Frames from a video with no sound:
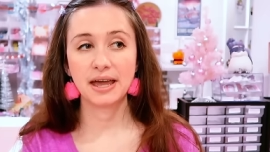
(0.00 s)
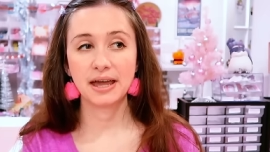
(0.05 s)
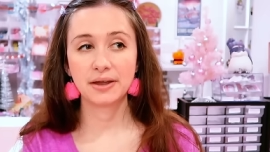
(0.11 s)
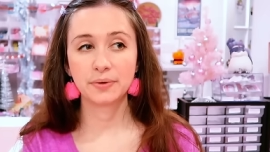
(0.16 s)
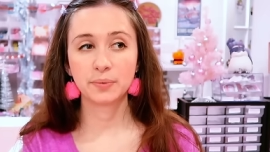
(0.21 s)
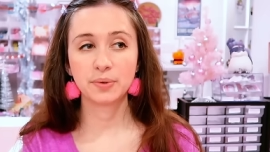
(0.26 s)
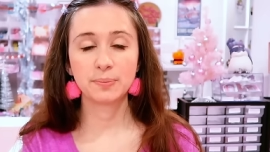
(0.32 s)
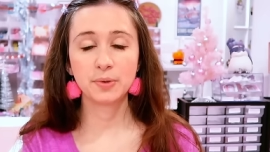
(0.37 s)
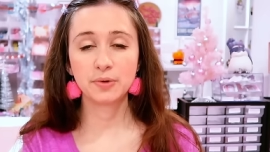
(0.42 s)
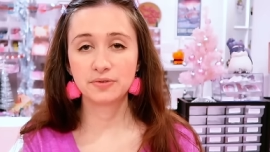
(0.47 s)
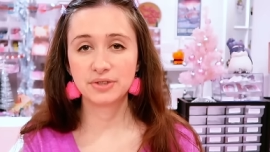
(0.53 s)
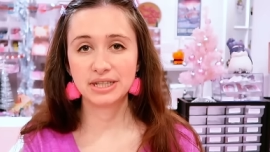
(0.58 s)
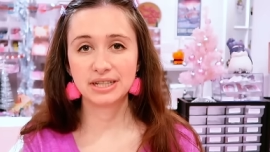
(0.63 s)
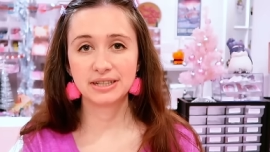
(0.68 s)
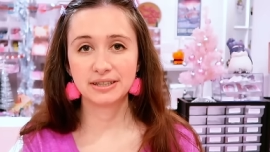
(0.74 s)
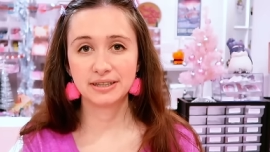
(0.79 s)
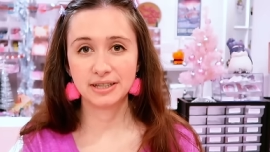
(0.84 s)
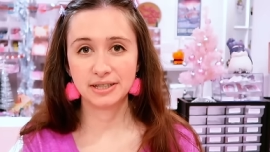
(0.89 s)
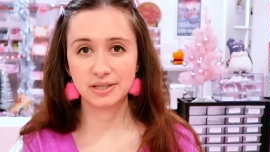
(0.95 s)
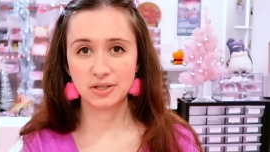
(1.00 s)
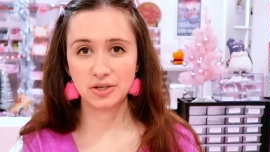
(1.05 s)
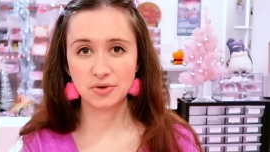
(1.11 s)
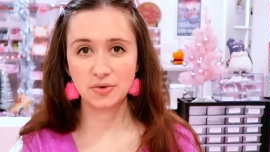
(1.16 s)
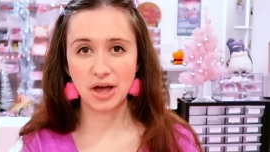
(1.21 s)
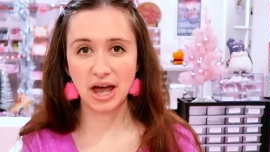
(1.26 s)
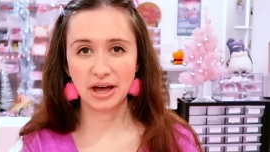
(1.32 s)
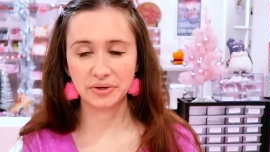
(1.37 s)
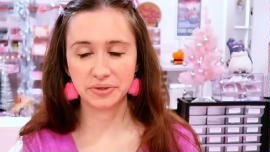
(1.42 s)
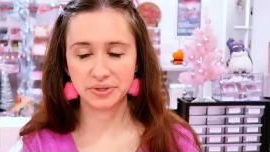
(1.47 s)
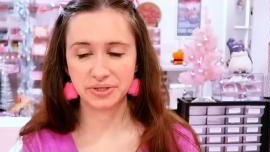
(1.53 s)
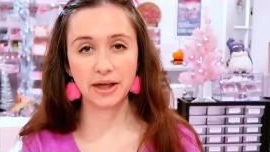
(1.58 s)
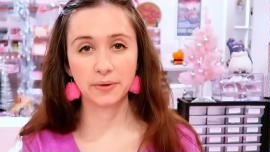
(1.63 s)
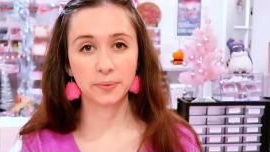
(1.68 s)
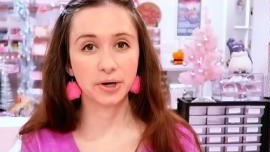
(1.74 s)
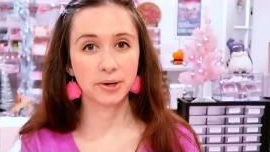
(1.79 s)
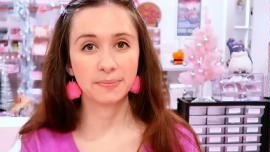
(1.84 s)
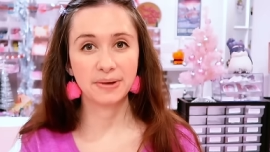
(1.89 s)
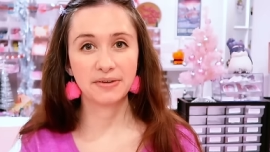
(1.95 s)
And we moved into this new house,
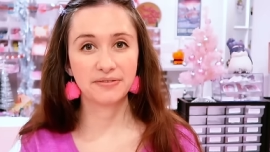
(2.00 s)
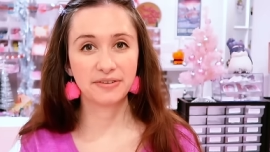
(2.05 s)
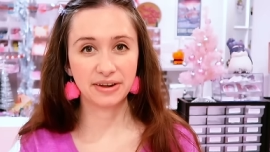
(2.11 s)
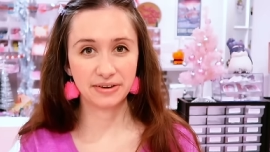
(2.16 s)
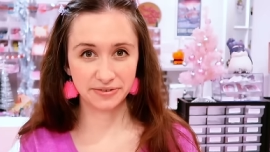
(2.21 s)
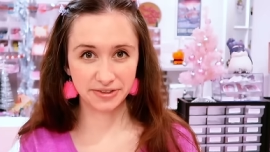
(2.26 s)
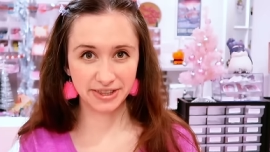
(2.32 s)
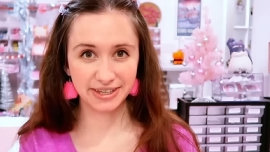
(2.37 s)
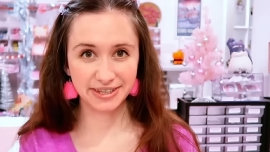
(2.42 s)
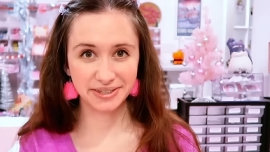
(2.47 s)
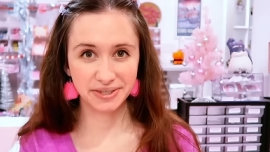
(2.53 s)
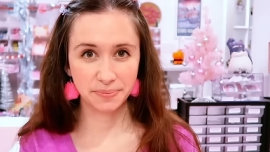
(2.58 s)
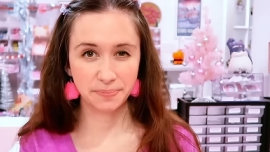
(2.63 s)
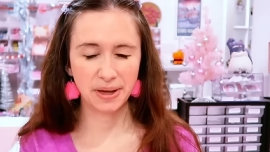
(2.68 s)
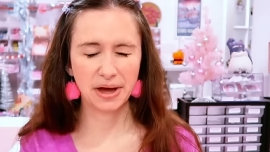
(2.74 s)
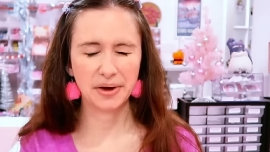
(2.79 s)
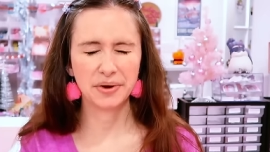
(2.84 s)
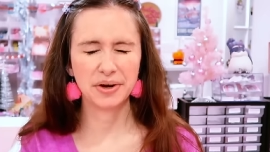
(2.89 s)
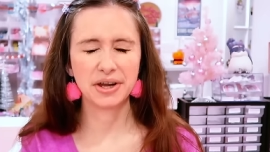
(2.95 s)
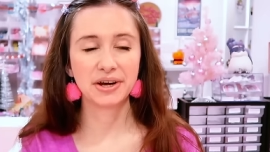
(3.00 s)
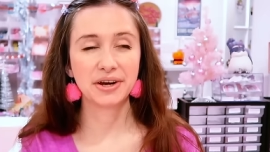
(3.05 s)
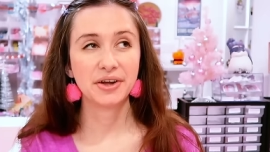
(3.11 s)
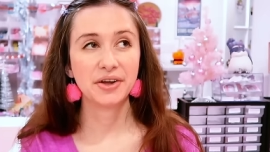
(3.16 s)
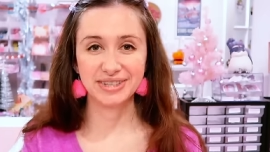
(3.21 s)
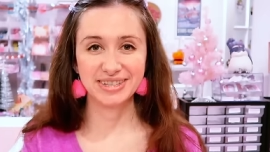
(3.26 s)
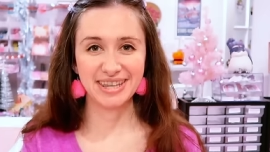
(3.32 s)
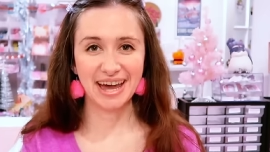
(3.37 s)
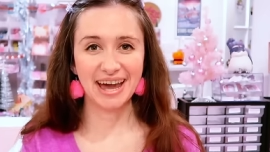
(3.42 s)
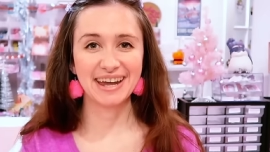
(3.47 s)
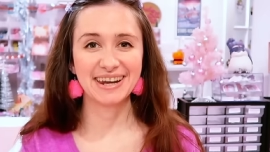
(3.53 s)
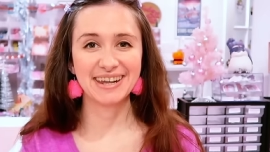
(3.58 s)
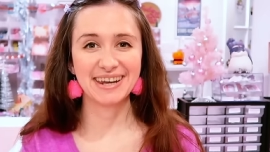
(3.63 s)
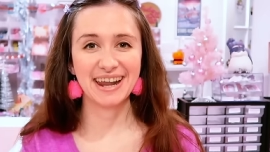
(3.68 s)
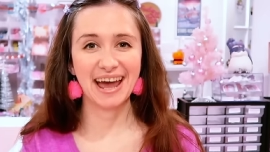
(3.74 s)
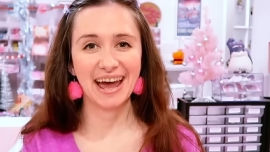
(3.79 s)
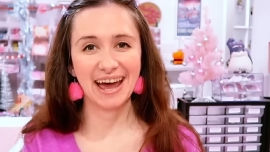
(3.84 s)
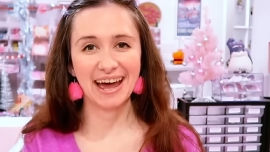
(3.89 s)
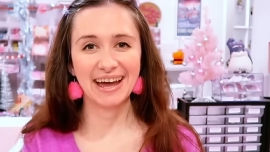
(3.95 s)
and one of my favorite things about it was that
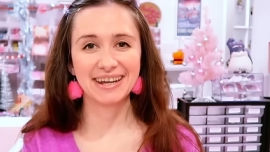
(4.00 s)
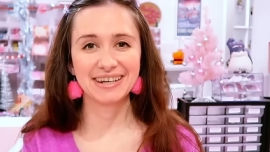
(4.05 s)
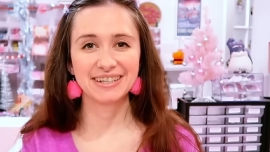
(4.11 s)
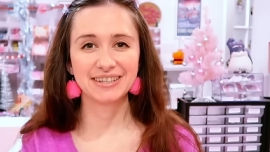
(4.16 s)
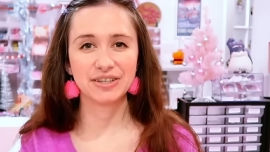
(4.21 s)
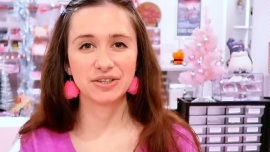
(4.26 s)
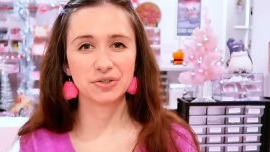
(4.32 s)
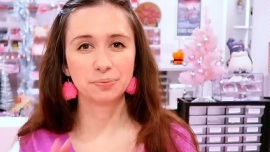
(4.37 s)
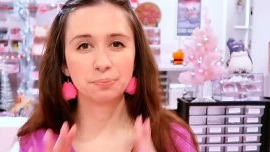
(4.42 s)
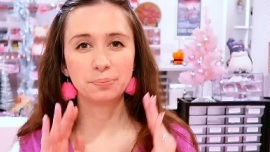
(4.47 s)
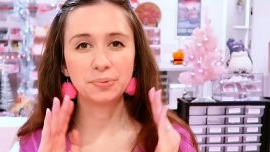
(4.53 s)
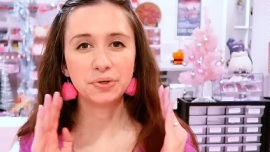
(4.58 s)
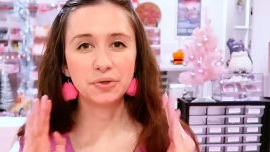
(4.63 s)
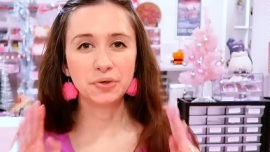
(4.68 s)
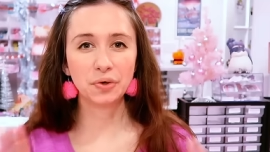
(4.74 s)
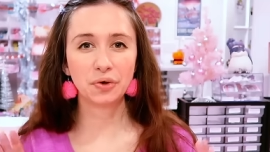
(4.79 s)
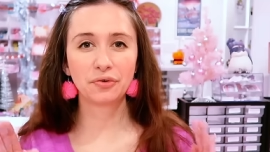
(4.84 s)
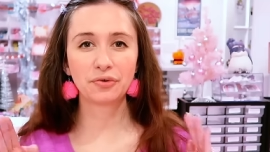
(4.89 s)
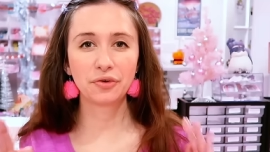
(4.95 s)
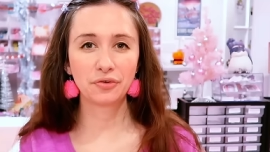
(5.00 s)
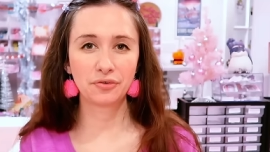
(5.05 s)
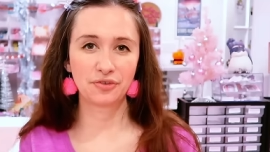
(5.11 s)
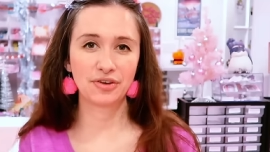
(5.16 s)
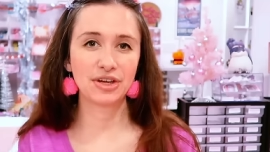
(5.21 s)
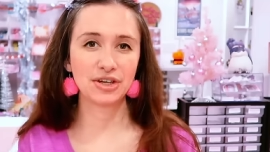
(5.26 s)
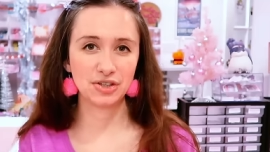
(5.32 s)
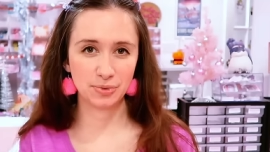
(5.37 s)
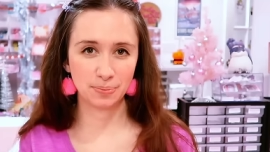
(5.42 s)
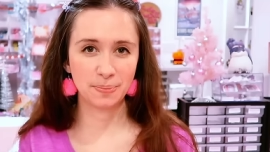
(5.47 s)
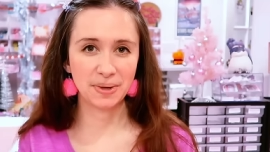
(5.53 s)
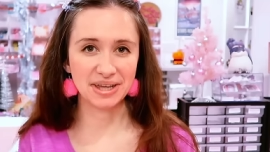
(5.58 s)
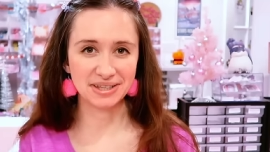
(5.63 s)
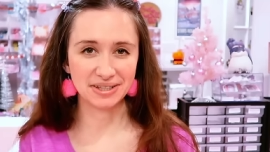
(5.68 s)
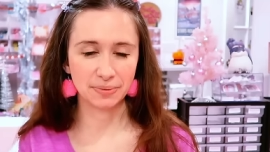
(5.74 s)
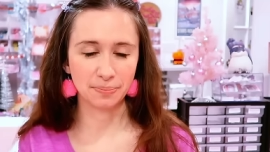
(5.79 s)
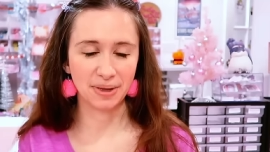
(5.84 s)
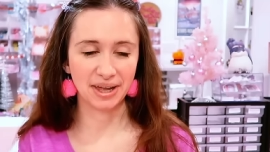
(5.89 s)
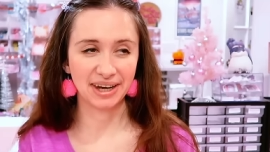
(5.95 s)
it had this beautiful finished
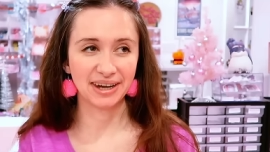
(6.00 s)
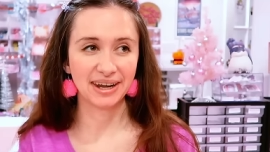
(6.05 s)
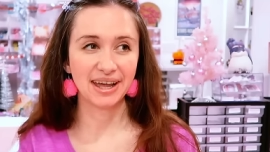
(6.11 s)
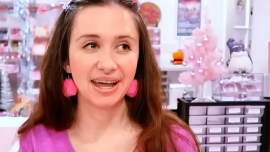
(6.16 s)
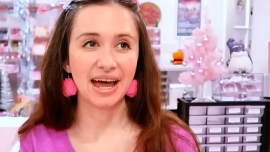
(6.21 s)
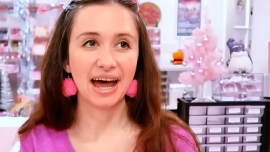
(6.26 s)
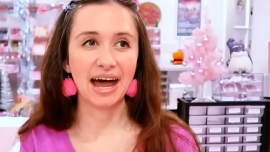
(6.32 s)
basement.